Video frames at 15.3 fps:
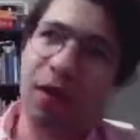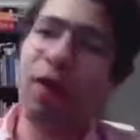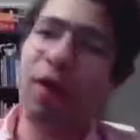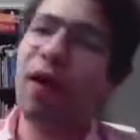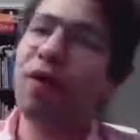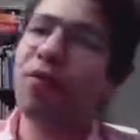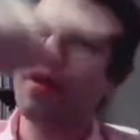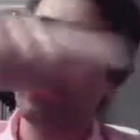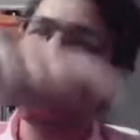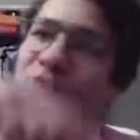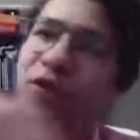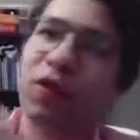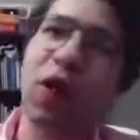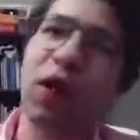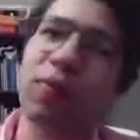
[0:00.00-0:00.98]
around the
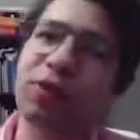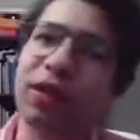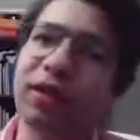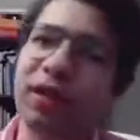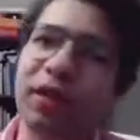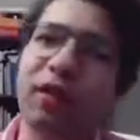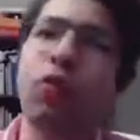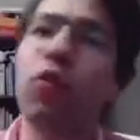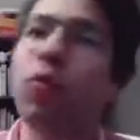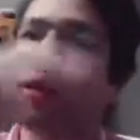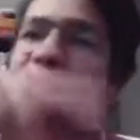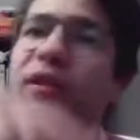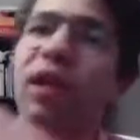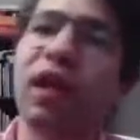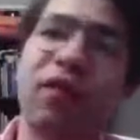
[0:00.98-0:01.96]
heavier object in
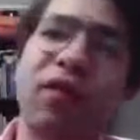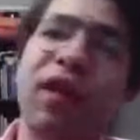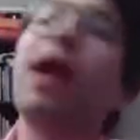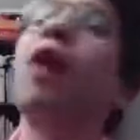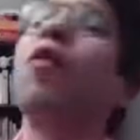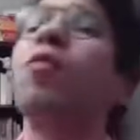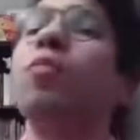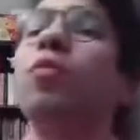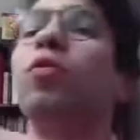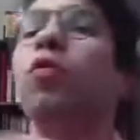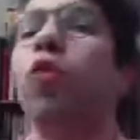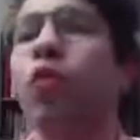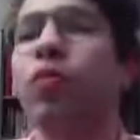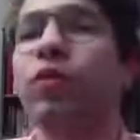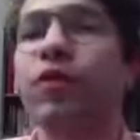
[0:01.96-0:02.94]
orbit, kind of like how the
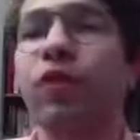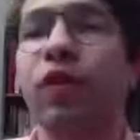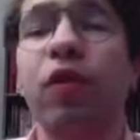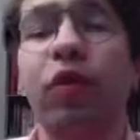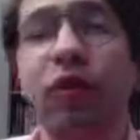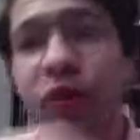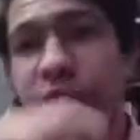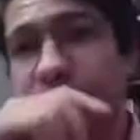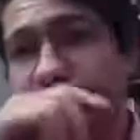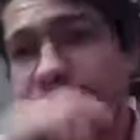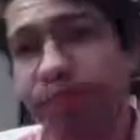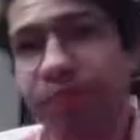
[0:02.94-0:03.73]
moon orbits the Earth.